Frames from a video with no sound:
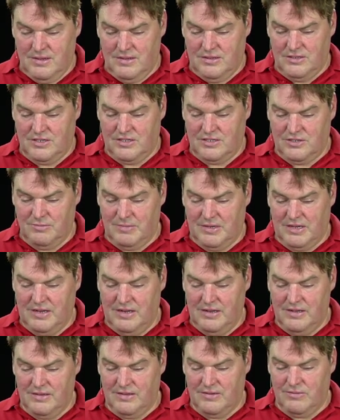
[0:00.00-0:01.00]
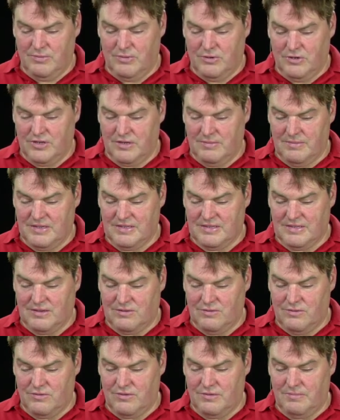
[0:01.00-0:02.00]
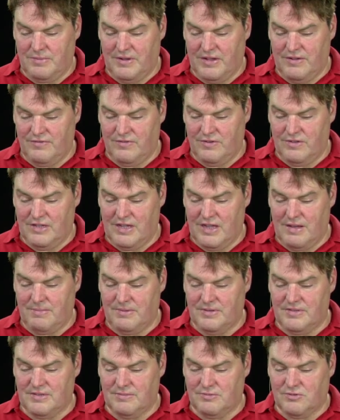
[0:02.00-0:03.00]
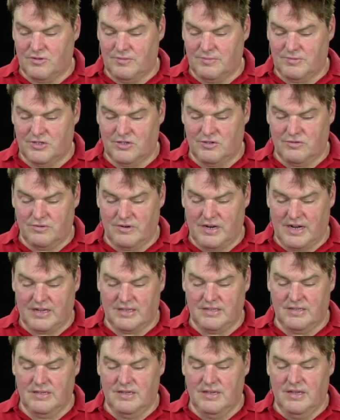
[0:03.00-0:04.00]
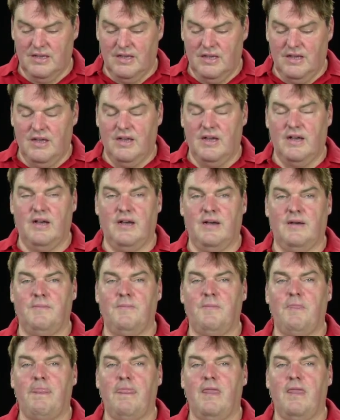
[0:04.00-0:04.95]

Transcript: Just to be clear, the reporter must download and pay for the app and subscription, correct? No.